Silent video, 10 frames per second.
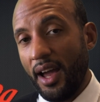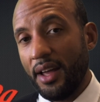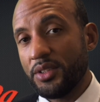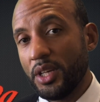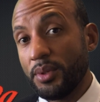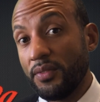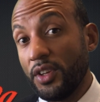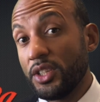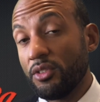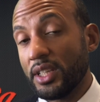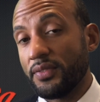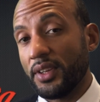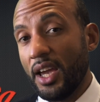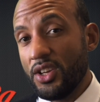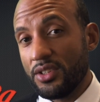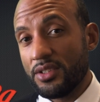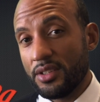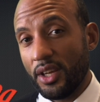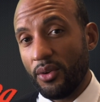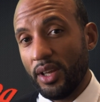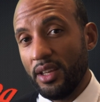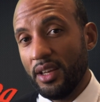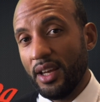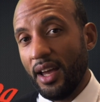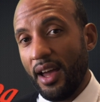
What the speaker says: And in terms of using gratifications theory